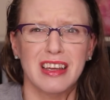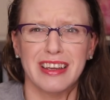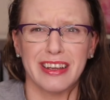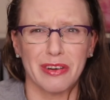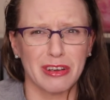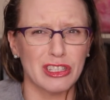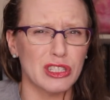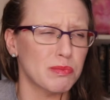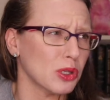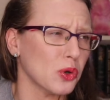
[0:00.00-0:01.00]

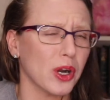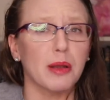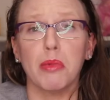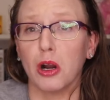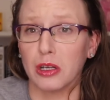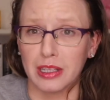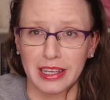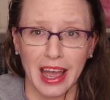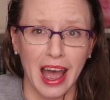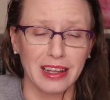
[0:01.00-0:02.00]
exploring part of the
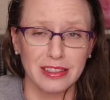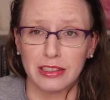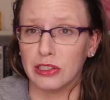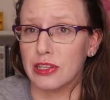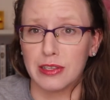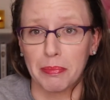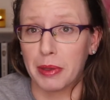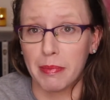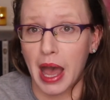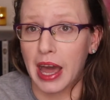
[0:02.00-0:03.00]
castle and something
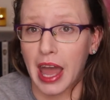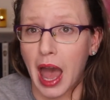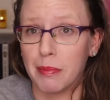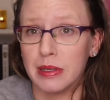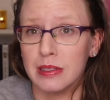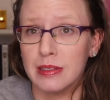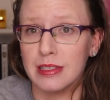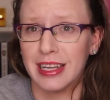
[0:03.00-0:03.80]
bad happens